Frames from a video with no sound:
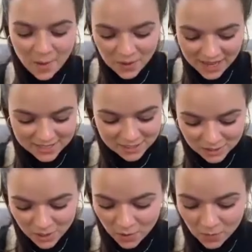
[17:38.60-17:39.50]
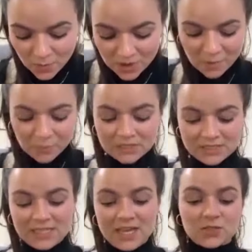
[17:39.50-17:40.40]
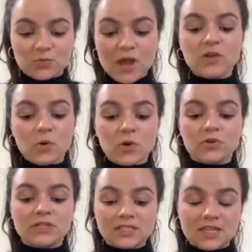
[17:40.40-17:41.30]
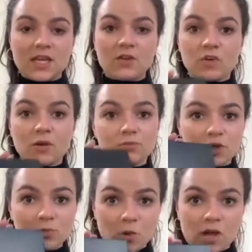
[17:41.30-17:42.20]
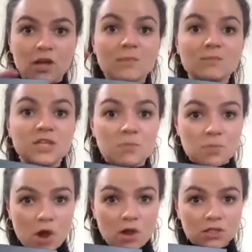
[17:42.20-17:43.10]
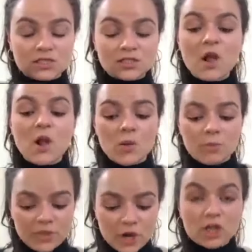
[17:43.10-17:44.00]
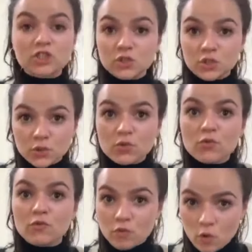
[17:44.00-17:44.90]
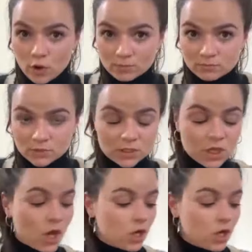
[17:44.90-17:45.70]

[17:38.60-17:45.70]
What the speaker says: Okay, so what I will say is when you're ordering Skinade from dermoi, it comes in a box, but there are 2 forms.